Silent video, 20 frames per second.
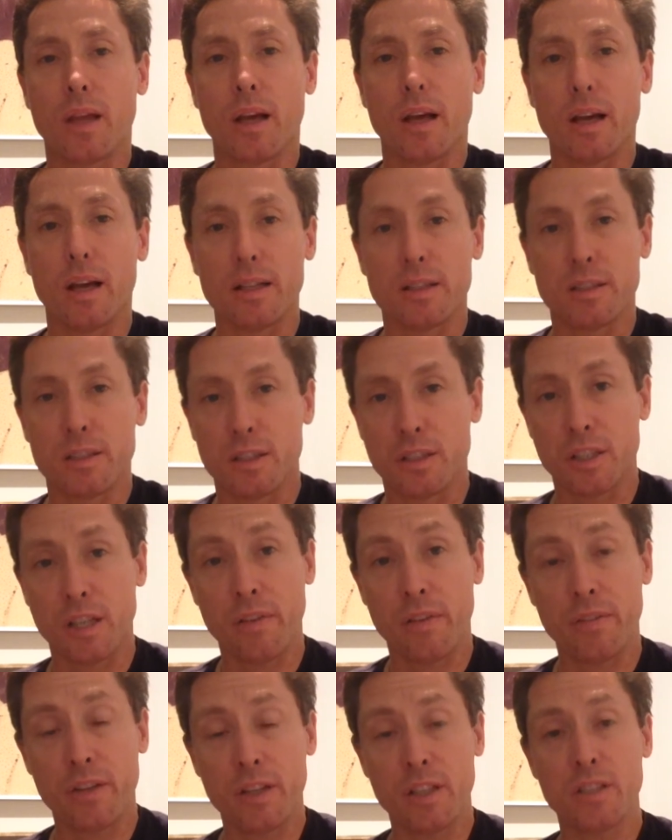to
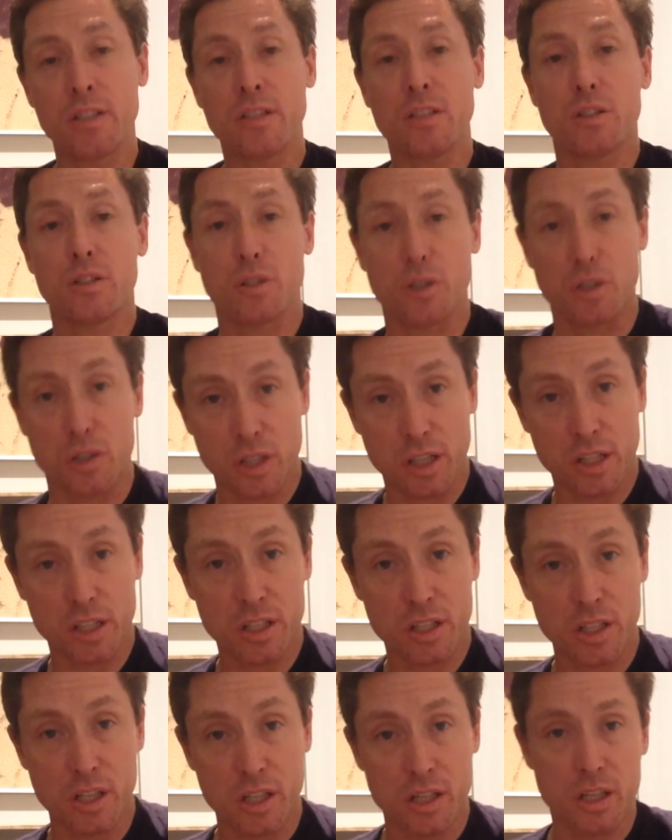70s to
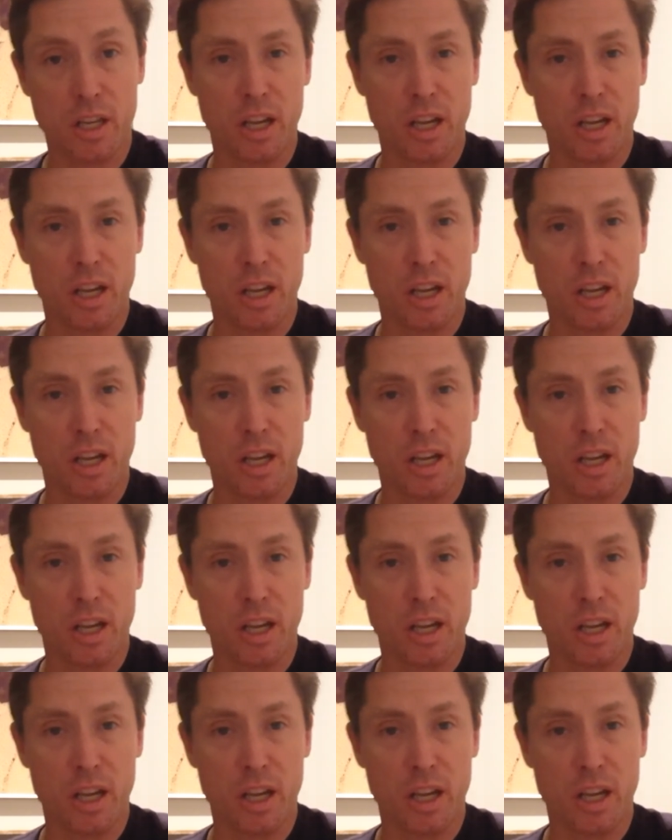60s,